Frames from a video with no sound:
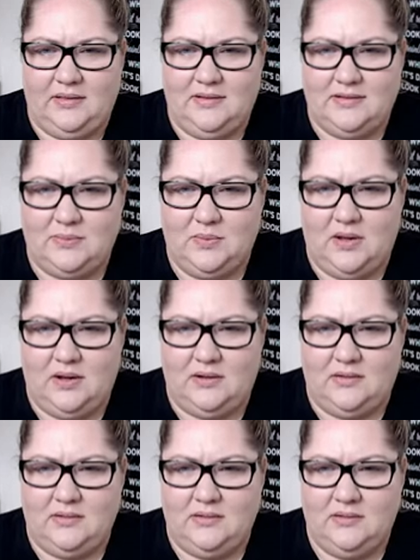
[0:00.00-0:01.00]
this
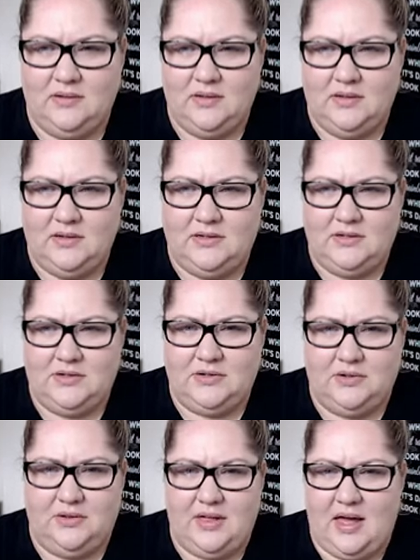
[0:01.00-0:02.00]
one, to
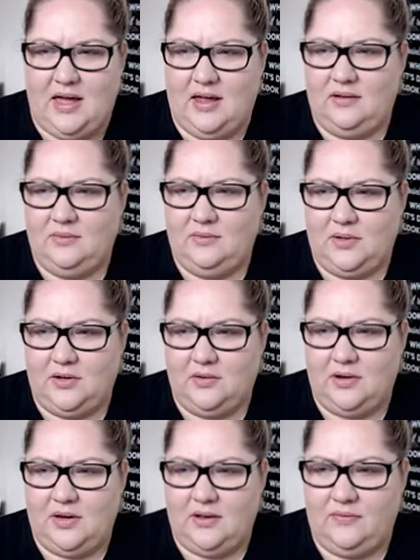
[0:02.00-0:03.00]
do that, we're
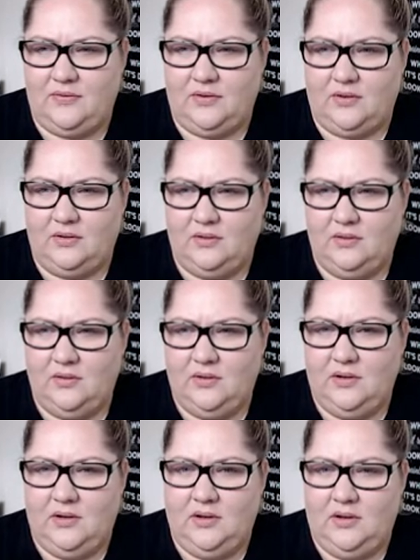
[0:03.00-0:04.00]
going to have to
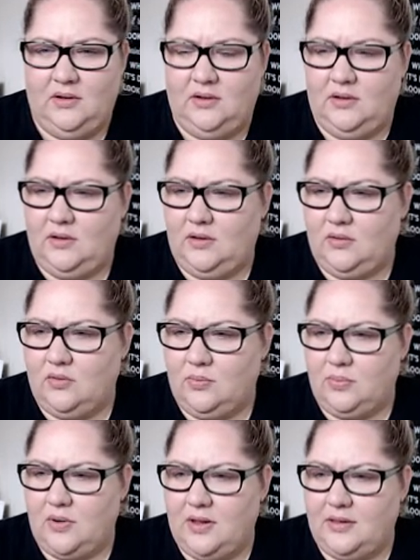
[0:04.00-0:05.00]
incorporate